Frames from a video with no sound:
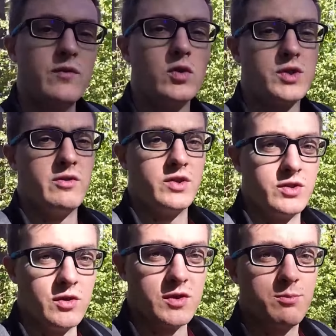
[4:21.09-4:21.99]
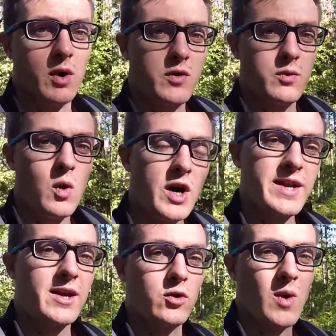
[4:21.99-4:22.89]
also introduced both
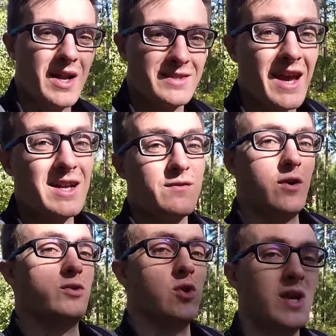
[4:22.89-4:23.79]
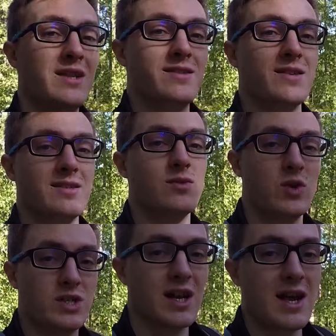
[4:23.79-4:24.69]
wide-angle and telephoto lenses,
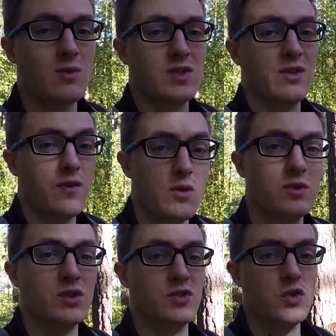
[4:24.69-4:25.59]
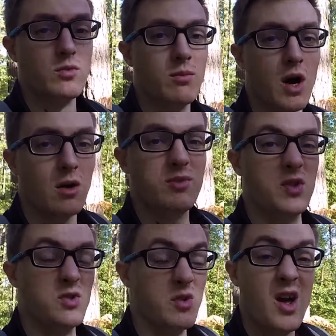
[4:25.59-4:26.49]
which allows the phone to zoom up
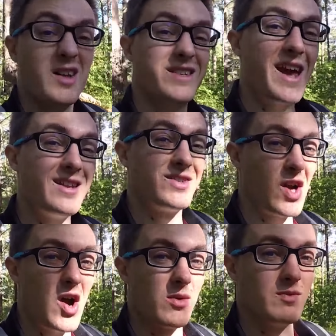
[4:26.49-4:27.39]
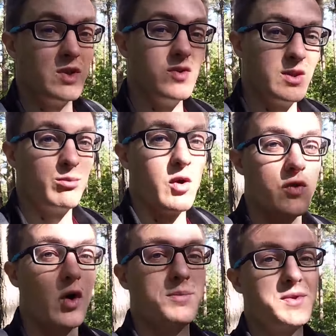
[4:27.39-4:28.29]
to 10 times using
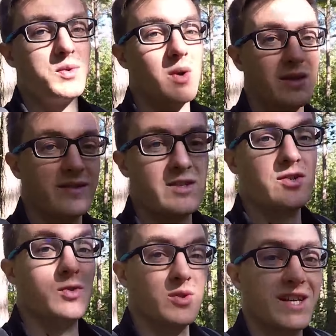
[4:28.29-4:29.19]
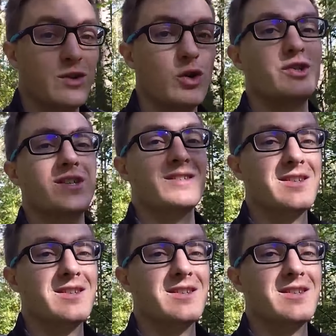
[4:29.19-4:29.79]
both optical and digital technology.